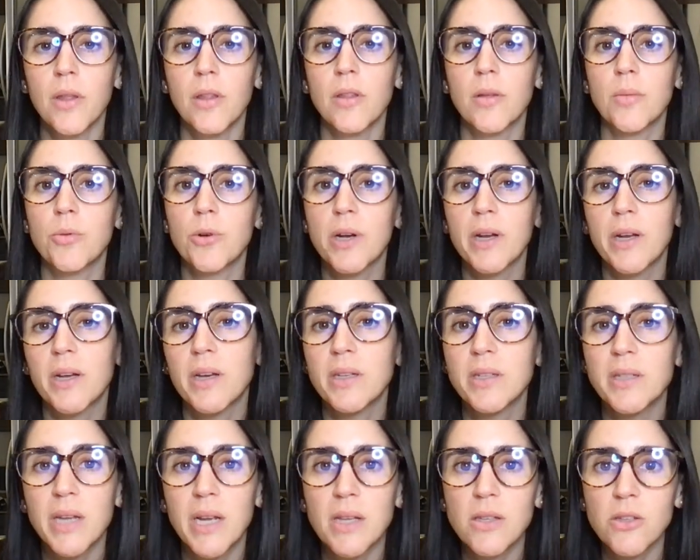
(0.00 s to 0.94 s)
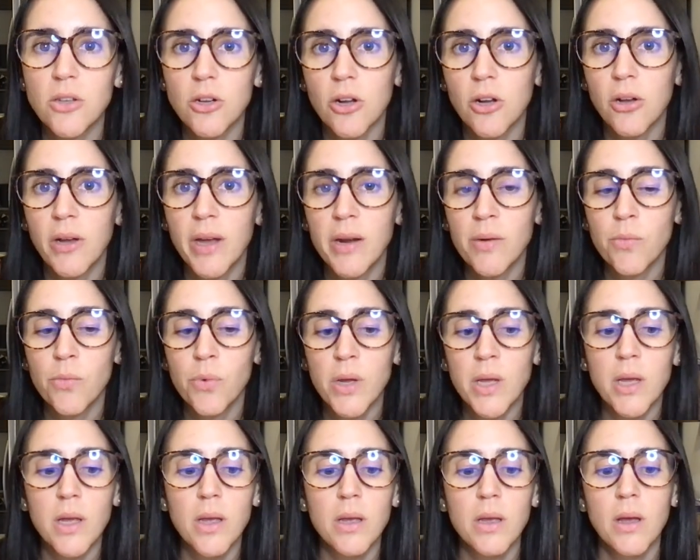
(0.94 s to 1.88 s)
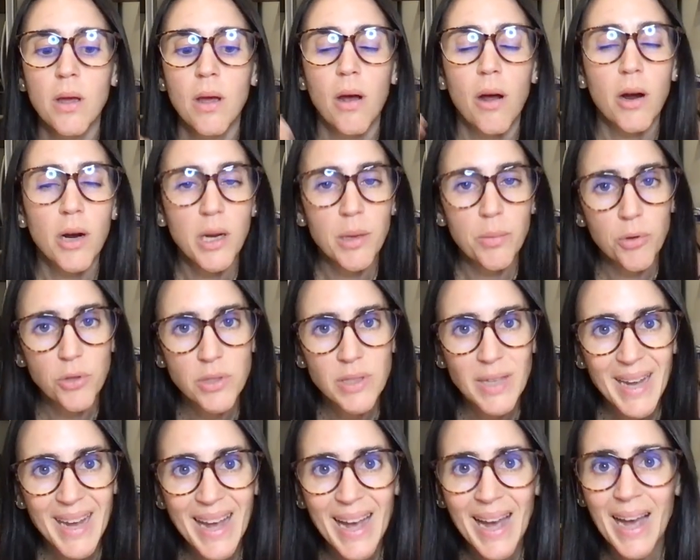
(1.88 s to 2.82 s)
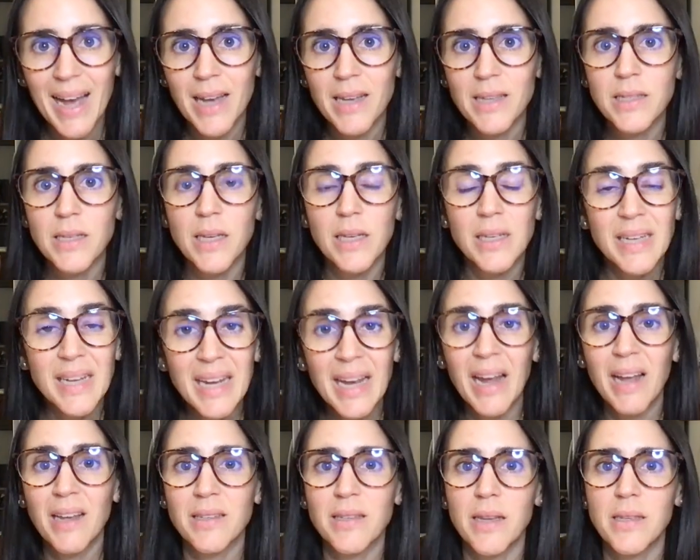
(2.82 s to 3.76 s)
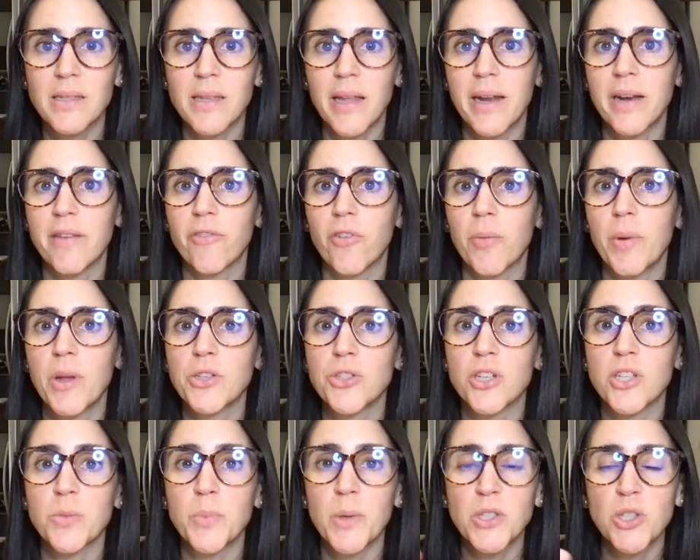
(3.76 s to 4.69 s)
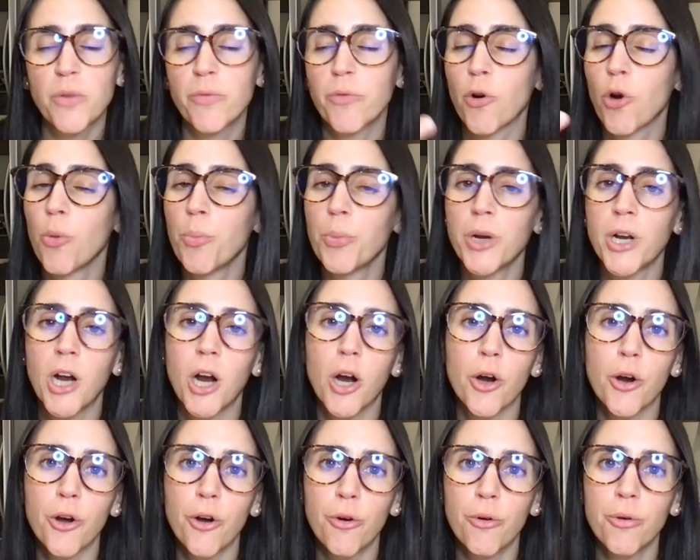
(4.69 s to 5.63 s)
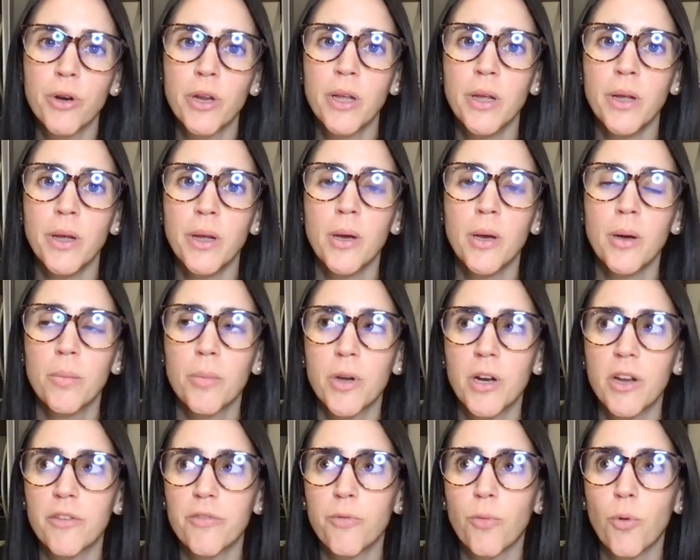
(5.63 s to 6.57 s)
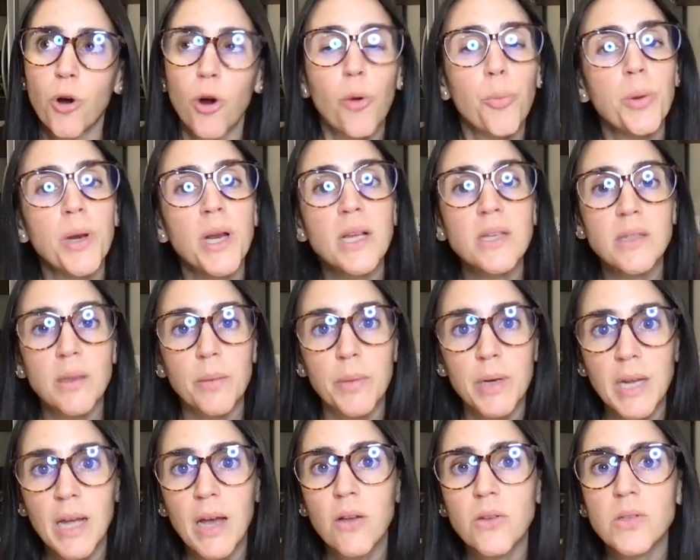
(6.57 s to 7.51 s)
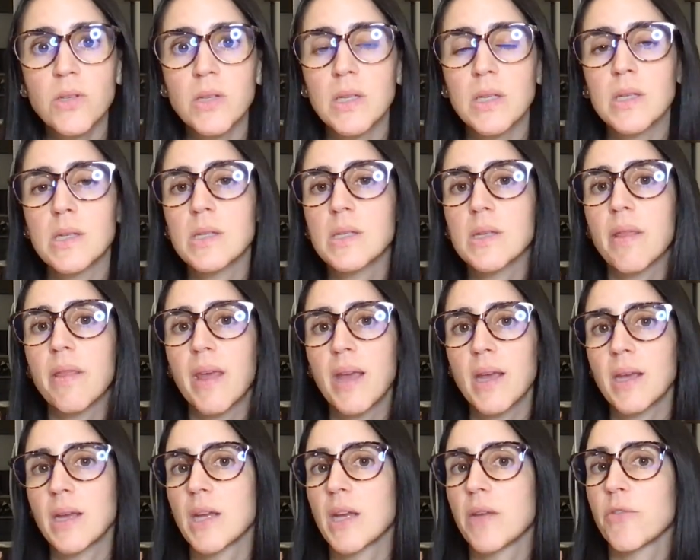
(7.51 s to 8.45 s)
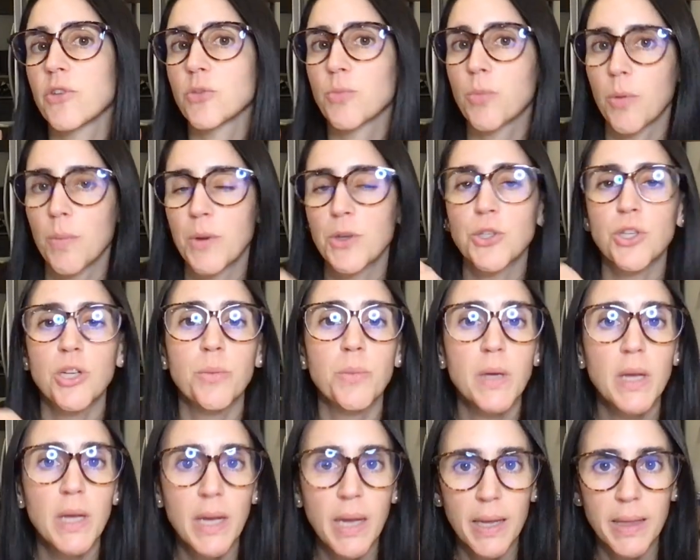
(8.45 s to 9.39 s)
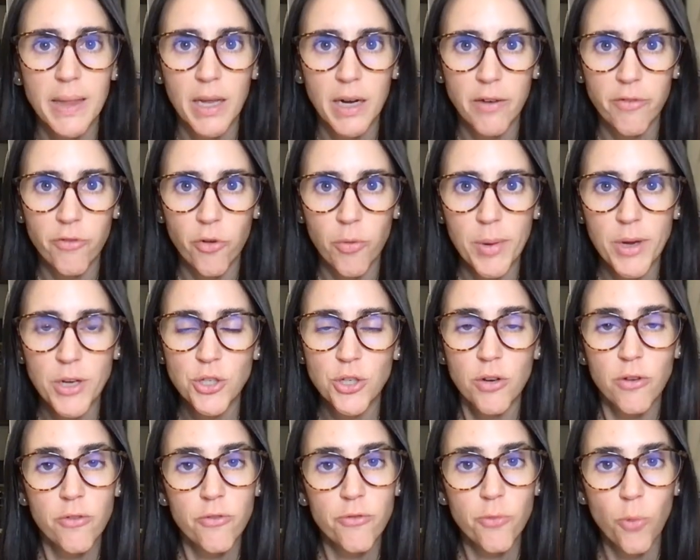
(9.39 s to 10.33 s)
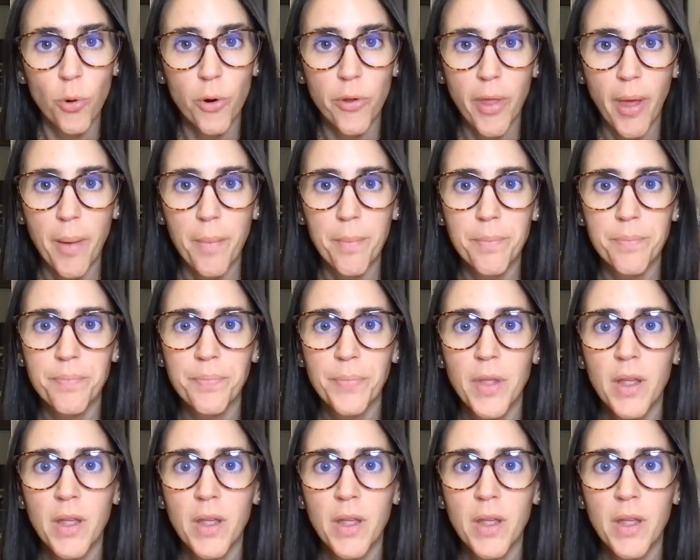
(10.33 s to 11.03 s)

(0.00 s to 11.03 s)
The book contains it all, and we are able to ask and access that information, especially for opening our own but if we're opening somebody else's, they can give us permission and we can get that information for them.